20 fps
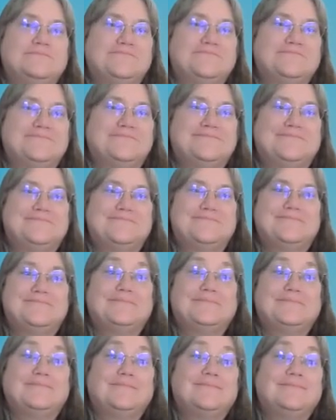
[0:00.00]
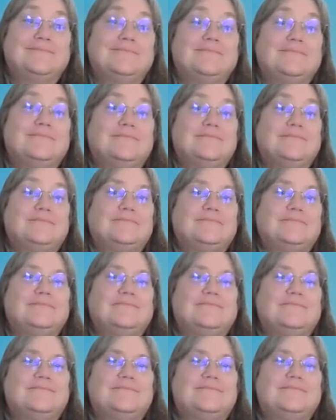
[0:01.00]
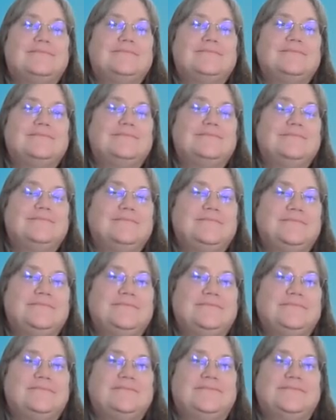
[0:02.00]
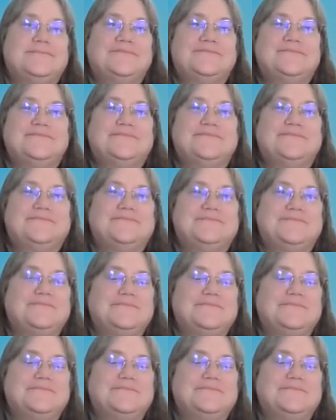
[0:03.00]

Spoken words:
(silent)